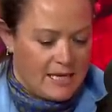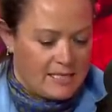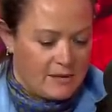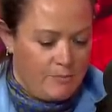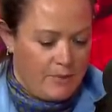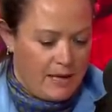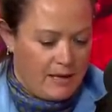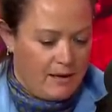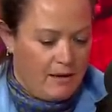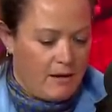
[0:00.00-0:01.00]
He's a
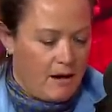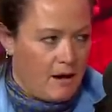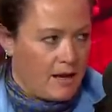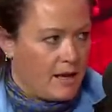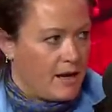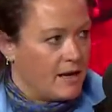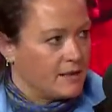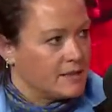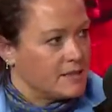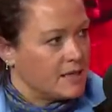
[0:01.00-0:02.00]
big guy,
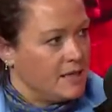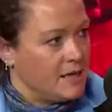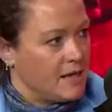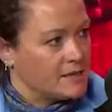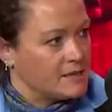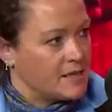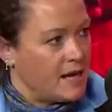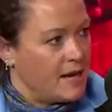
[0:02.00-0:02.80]
and he has